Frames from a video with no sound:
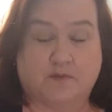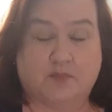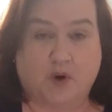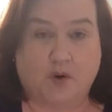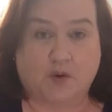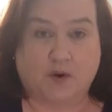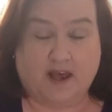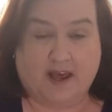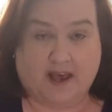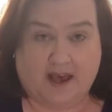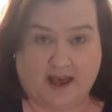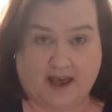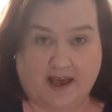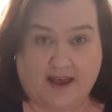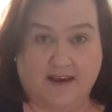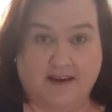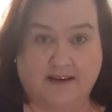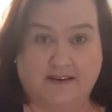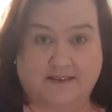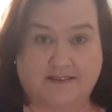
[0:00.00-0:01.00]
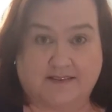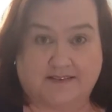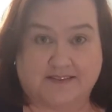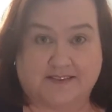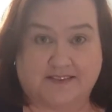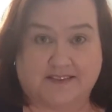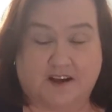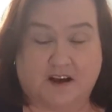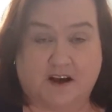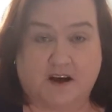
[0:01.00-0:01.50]
bouquet
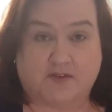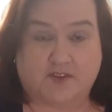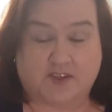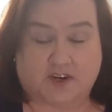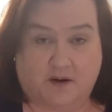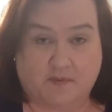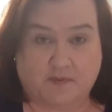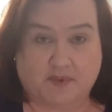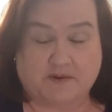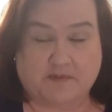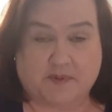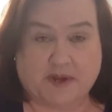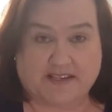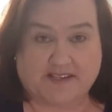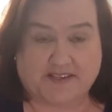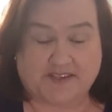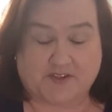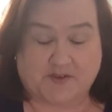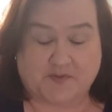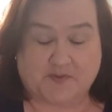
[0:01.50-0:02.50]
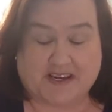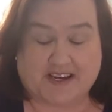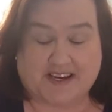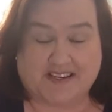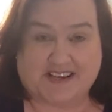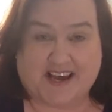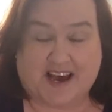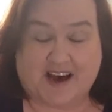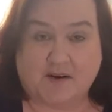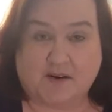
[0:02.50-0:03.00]
of sharpened pencils,
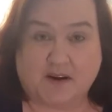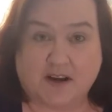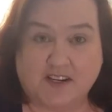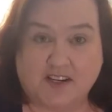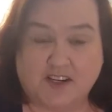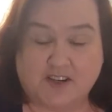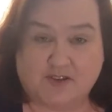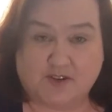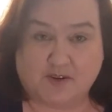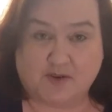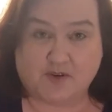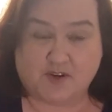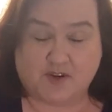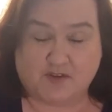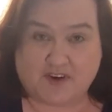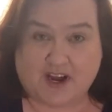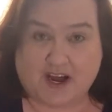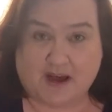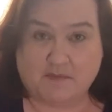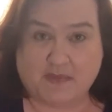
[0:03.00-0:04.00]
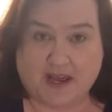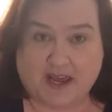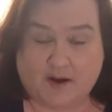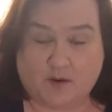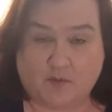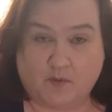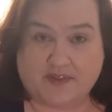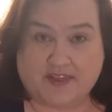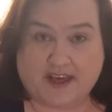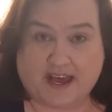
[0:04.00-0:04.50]
because how can you do You've Got
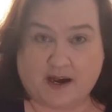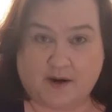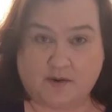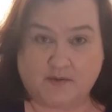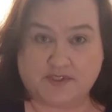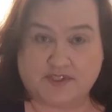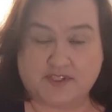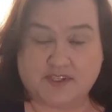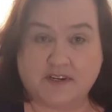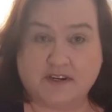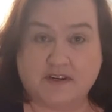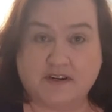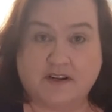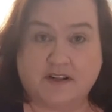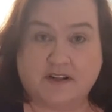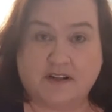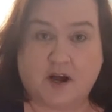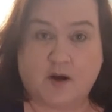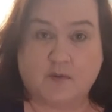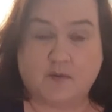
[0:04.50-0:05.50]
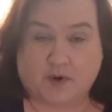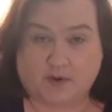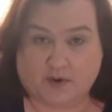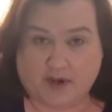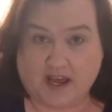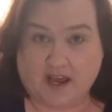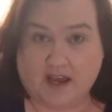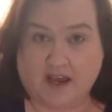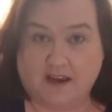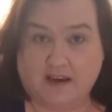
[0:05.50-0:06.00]
Mail without a
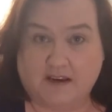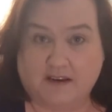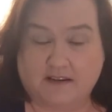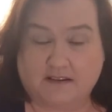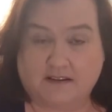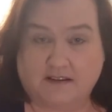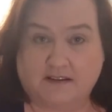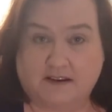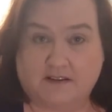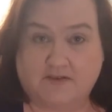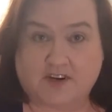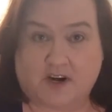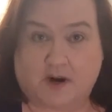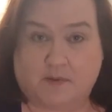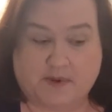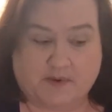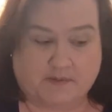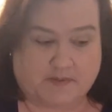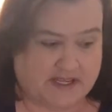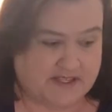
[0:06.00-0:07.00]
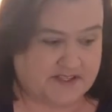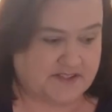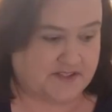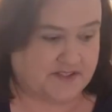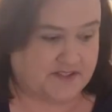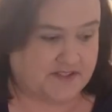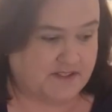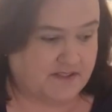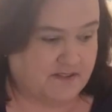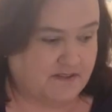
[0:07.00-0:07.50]
bouquet of sharpened
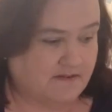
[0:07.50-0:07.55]
pencils?